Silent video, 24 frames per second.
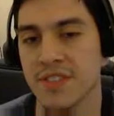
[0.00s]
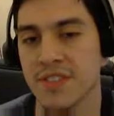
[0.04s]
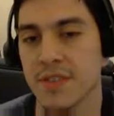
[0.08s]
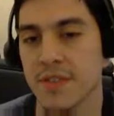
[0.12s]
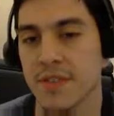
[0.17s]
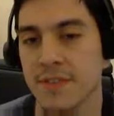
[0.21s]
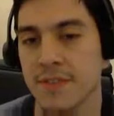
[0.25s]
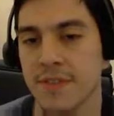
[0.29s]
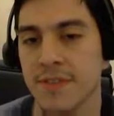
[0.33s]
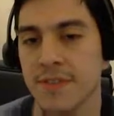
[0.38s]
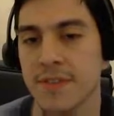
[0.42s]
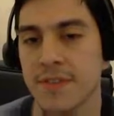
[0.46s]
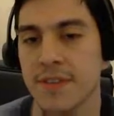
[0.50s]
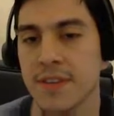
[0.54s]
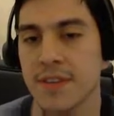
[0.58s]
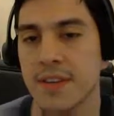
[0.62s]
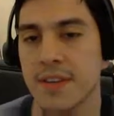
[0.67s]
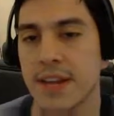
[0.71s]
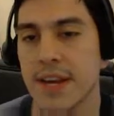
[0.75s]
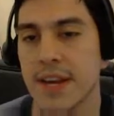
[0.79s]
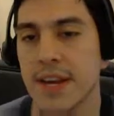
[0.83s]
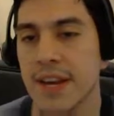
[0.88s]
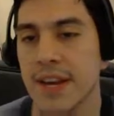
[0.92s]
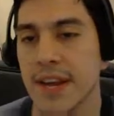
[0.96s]
stuff,
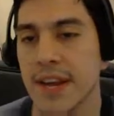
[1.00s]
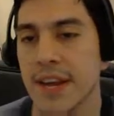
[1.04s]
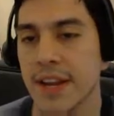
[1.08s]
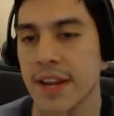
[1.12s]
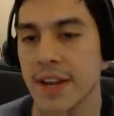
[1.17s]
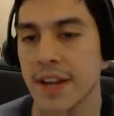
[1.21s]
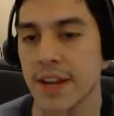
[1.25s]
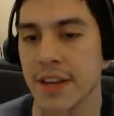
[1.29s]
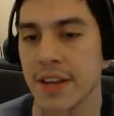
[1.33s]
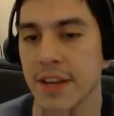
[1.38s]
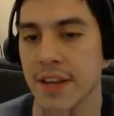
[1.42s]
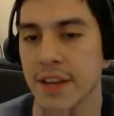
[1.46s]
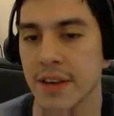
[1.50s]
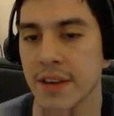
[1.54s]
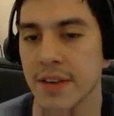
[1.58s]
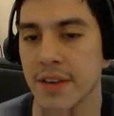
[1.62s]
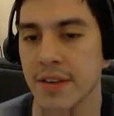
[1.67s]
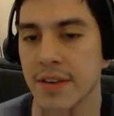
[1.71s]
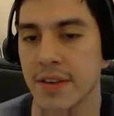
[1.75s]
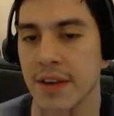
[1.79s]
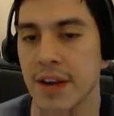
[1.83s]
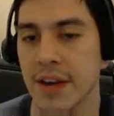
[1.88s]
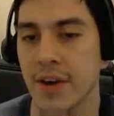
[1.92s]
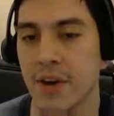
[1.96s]
and editing,
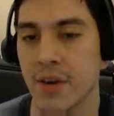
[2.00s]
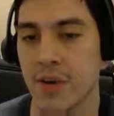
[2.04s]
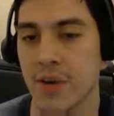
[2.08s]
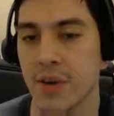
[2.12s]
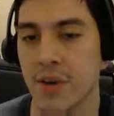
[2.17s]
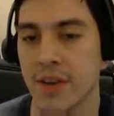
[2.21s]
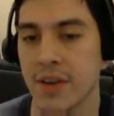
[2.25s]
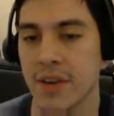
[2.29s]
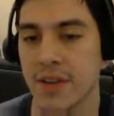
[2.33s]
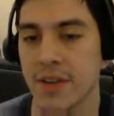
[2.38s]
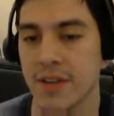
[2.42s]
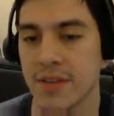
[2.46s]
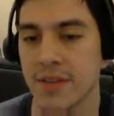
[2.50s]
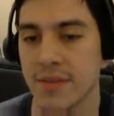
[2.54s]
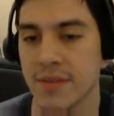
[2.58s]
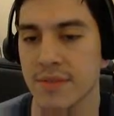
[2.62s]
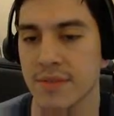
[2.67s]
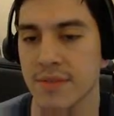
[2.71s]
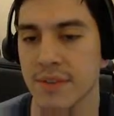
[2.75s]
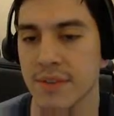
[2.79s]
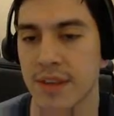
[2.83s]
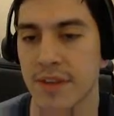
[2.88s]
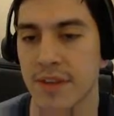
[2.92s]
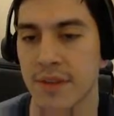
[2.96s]
audio editing,
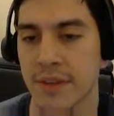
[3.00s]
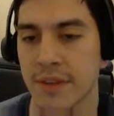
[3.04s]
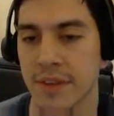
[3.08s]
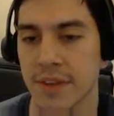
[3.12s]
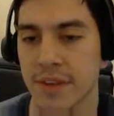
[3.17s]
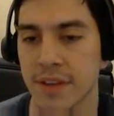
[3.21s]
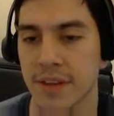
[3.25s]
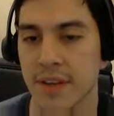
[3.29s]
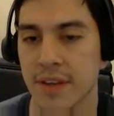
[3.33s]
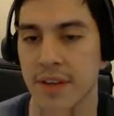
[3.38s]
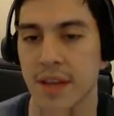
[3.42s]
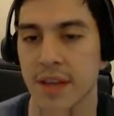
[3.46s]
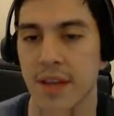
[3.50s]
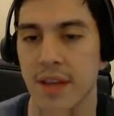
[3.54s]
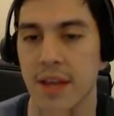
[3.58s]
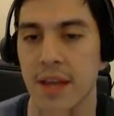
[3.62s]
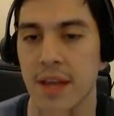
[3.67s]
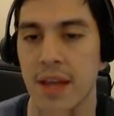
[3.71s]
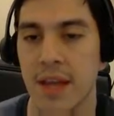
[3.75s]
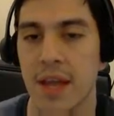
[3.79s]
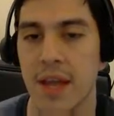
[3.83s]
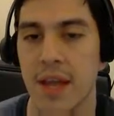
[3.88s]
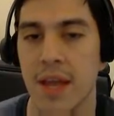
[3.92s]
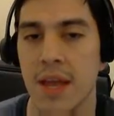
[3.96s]
everything.
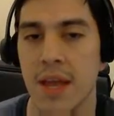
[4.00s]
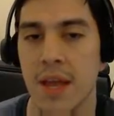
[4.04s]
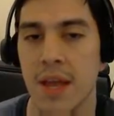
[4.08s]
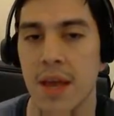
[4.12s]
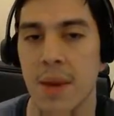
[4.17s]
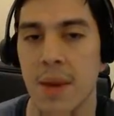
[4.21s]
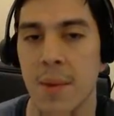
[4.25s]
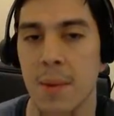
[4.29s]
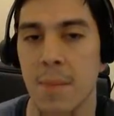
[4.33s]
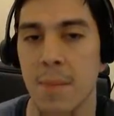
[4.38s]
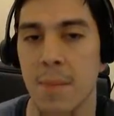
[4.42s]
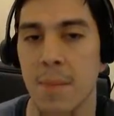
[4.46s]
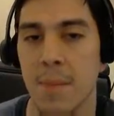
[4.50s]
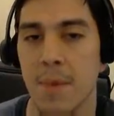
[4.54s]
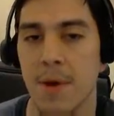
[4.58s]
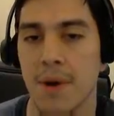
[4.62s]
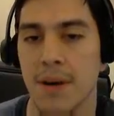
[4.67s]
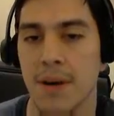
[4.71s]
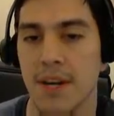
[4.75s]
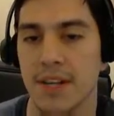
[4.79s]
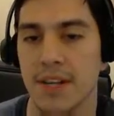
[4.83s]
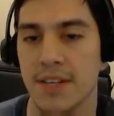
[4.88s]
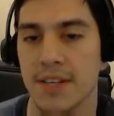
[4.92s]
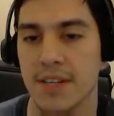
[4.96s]

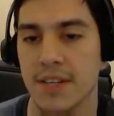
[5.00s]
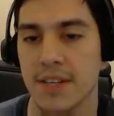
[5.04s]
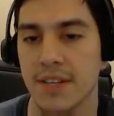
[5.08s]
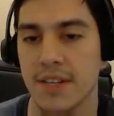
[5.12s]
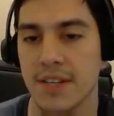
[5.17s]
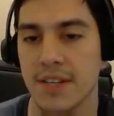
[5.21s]
But